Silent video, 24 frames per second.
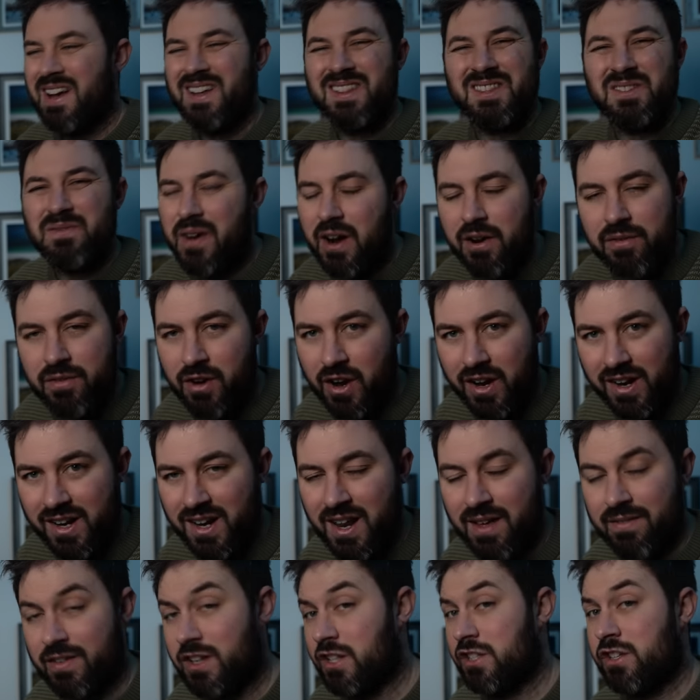It's very, very
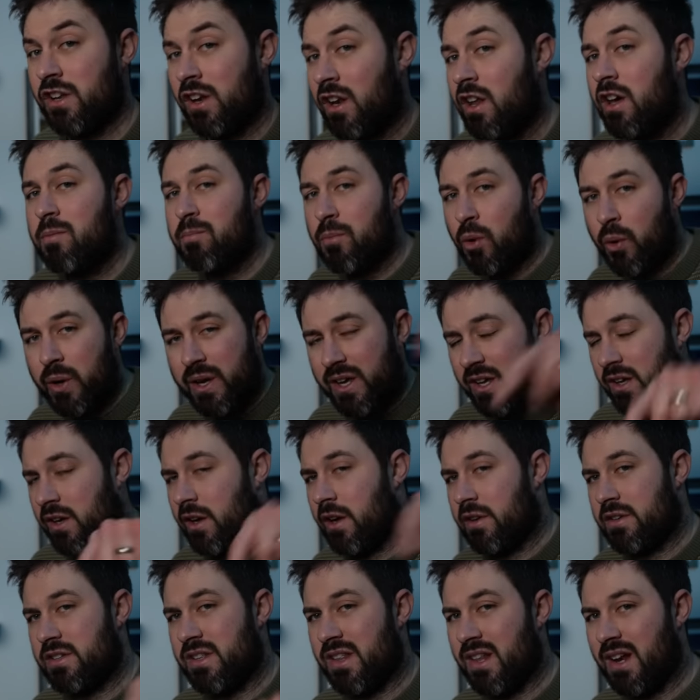clever. To learn more, you can
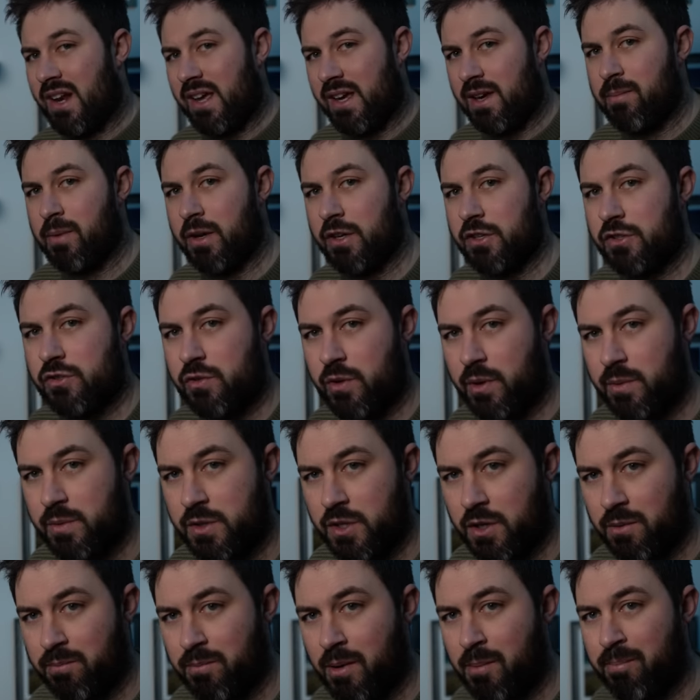go to the link in my
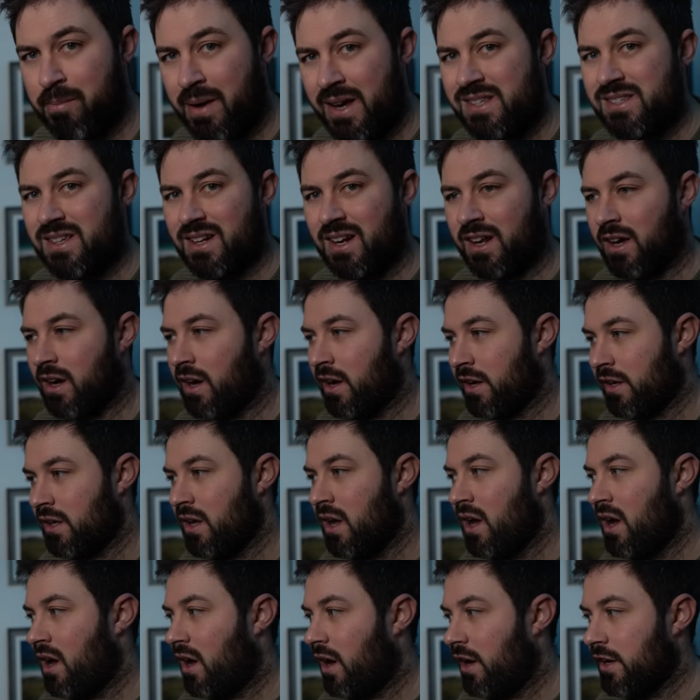description, but basically I,
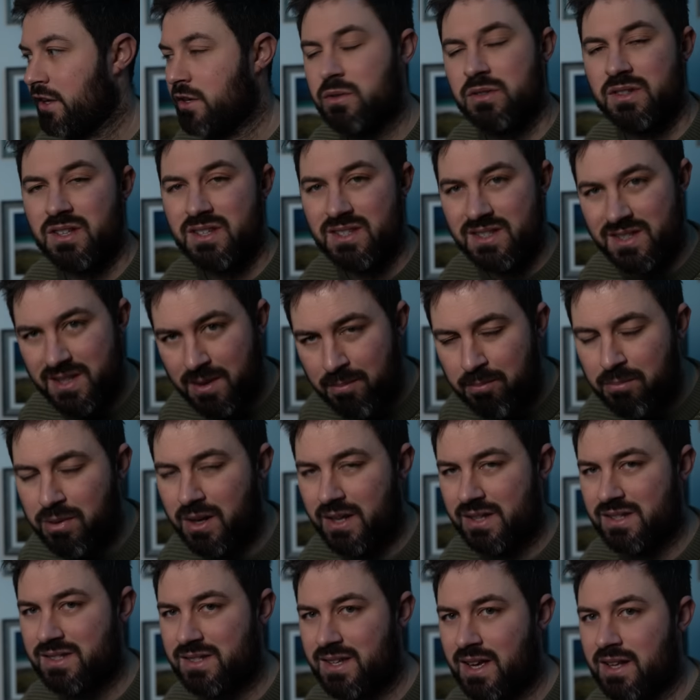I use the
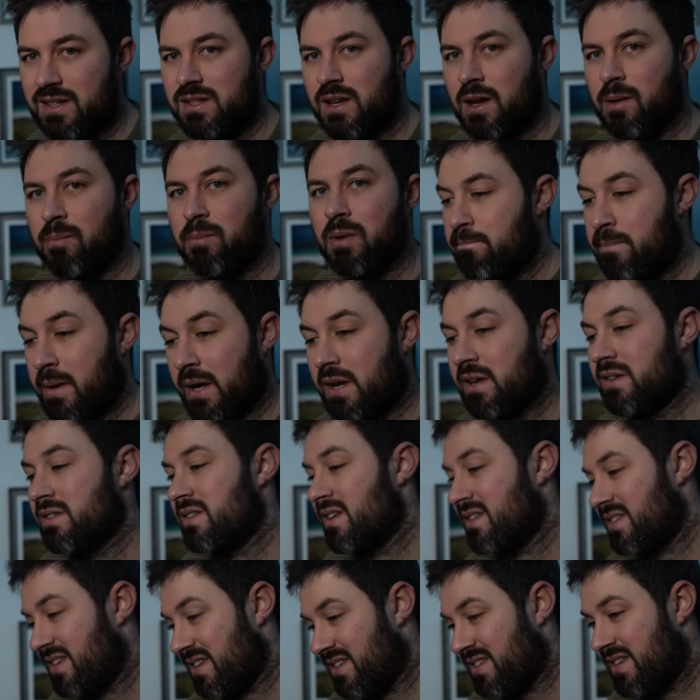simplest setup because,
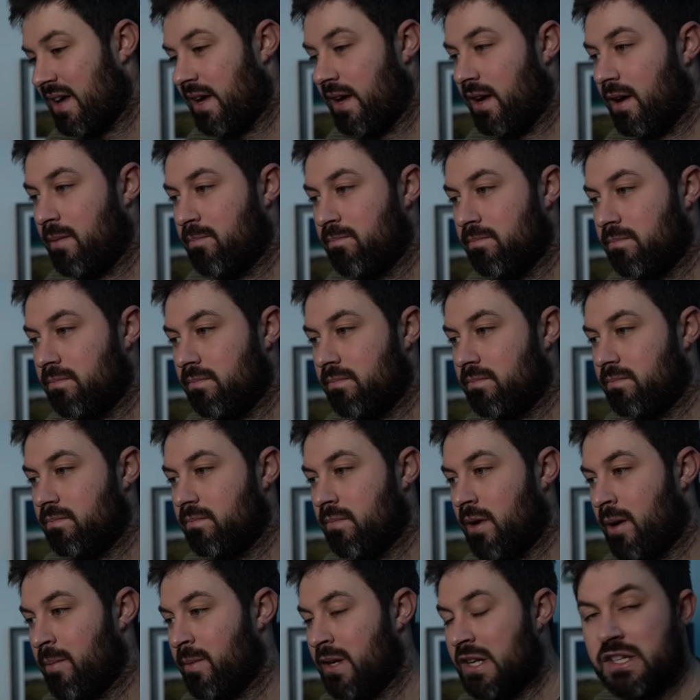as I say, I'm
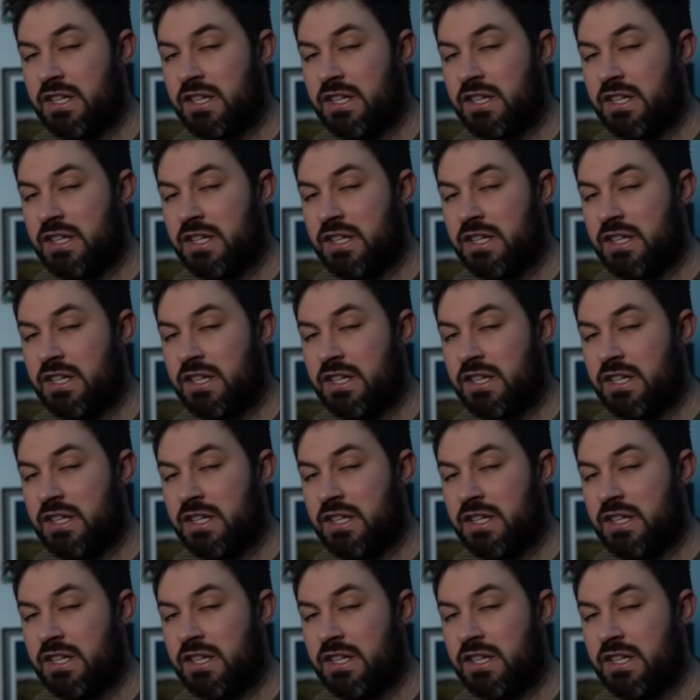I'm an